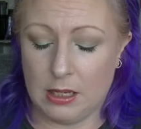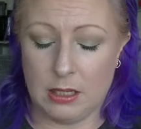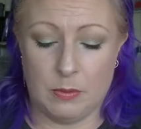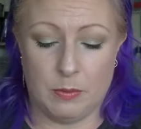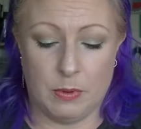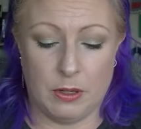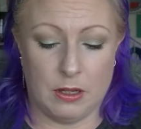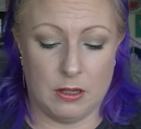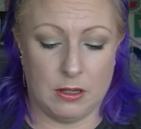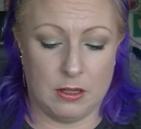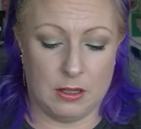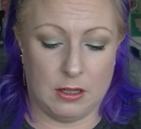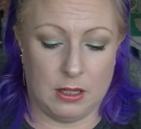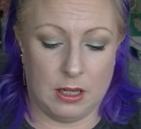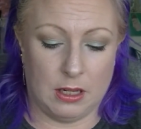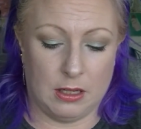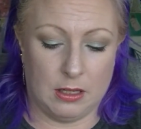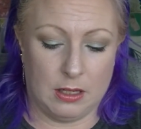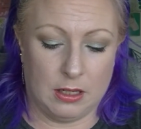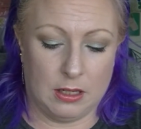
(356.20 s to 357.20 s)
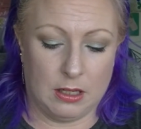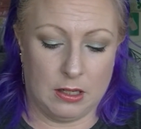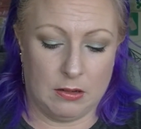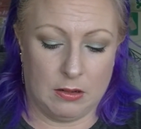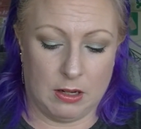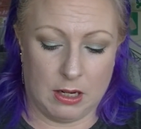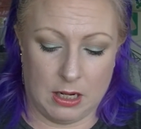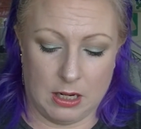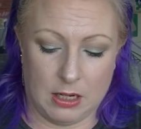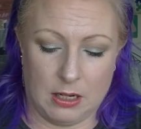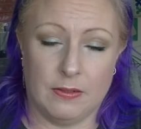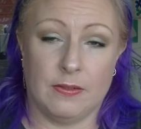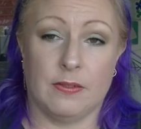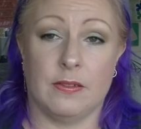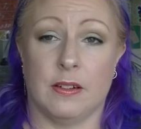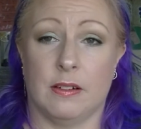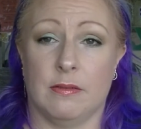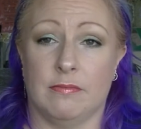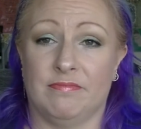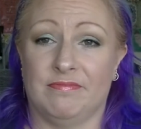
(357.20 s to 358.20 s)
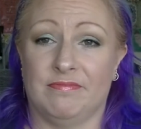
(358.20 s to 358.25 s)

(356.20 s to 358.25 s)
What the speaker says: is because it doesn't look any different.